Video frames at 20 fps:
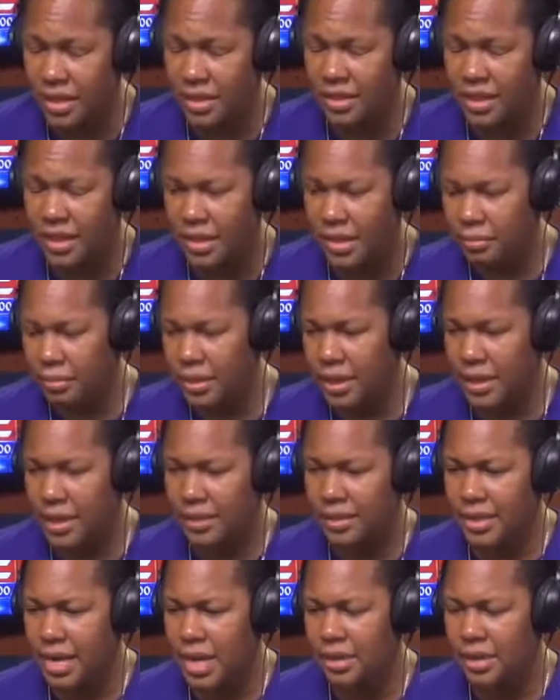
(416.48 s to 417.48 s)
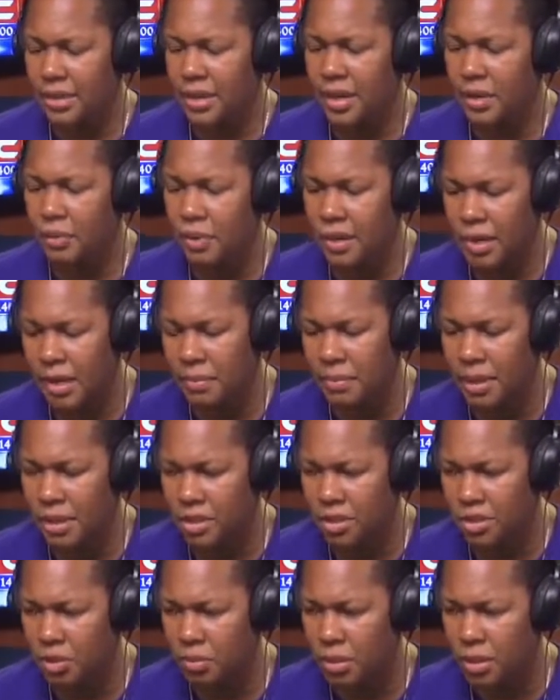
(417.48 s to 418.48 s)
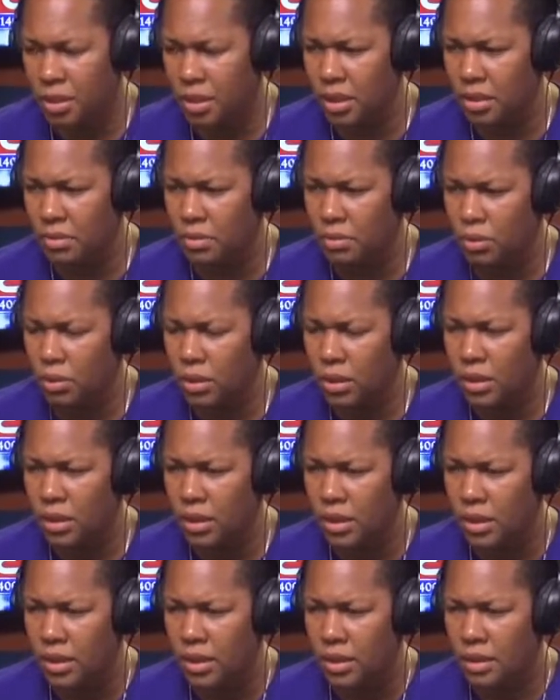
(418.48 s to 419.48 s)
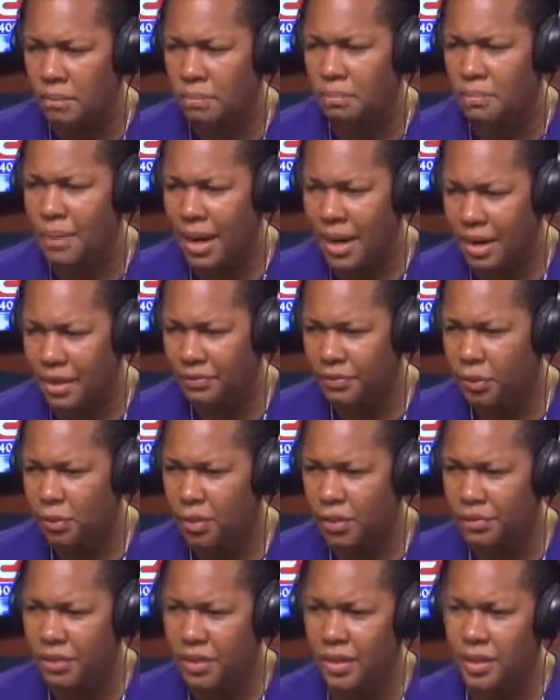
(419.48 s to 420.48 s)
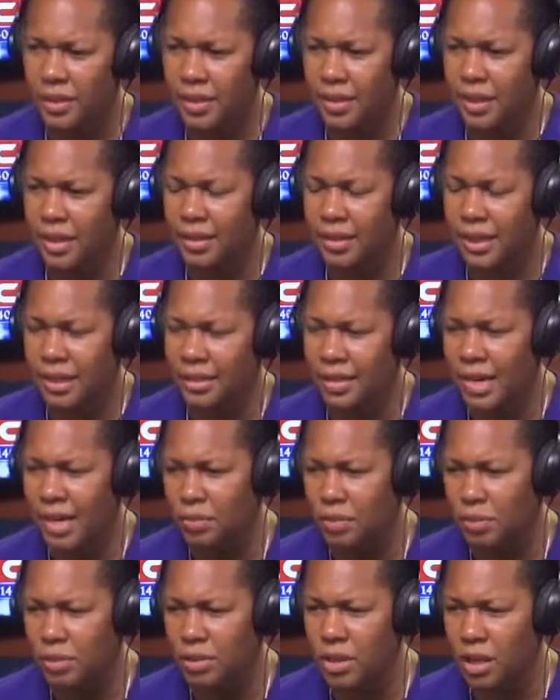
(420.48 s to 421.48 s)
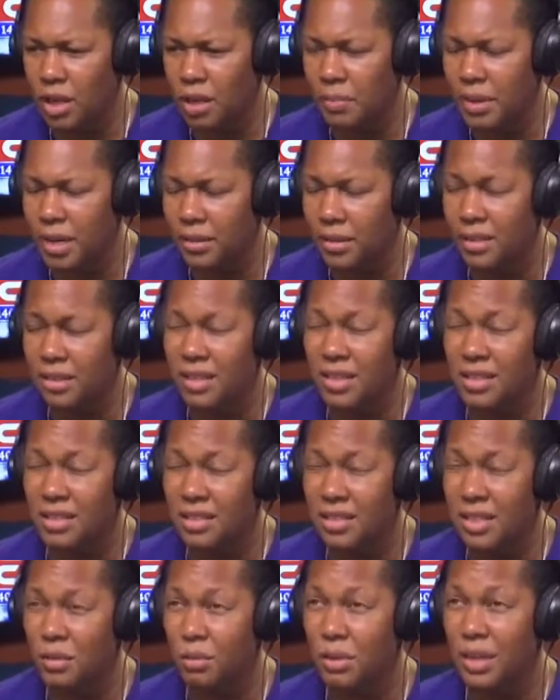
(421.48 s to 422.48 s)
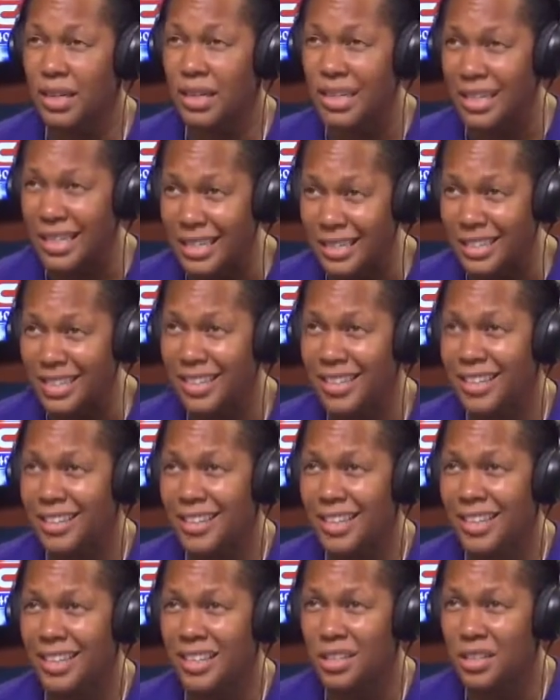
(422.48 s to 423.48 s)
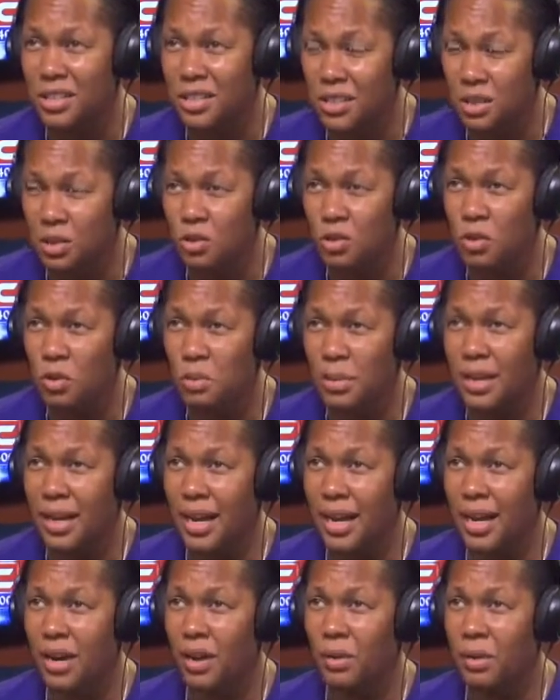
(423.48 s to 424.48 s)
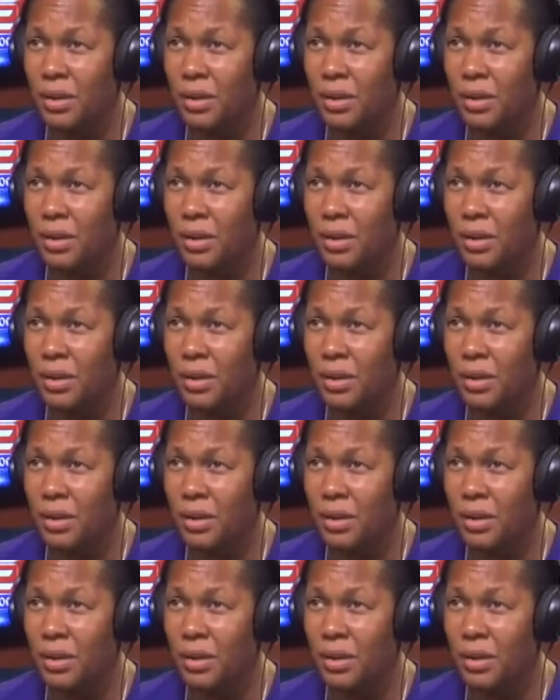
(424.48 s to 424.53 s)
that and break it down in that way, it makes you become more mindful of hearing it like that. When we talk about the things that we eat and consume and how